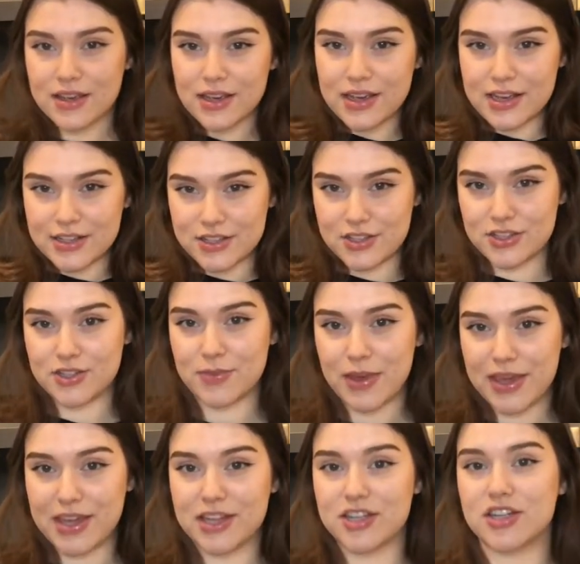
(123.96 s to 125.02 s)
it's just my
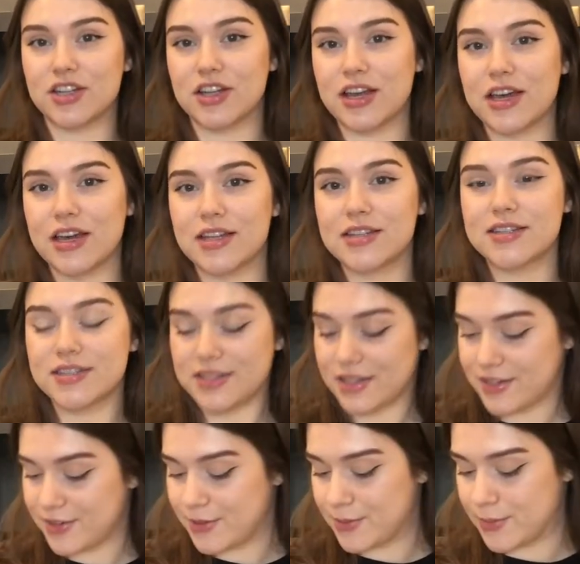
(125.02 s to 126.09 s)
kitchen lights,
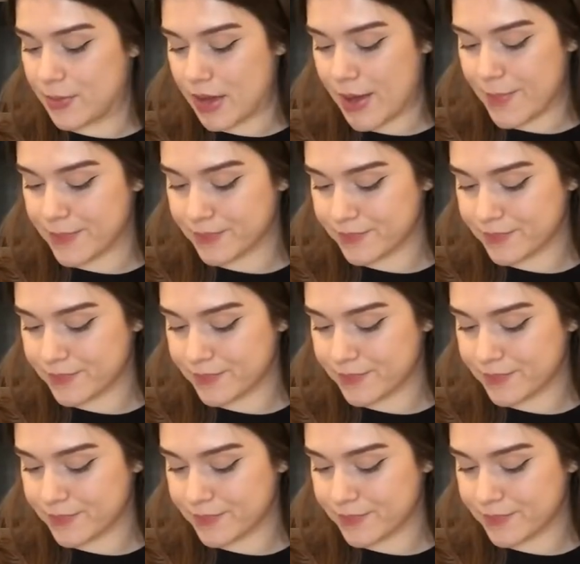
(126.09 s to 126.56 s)
but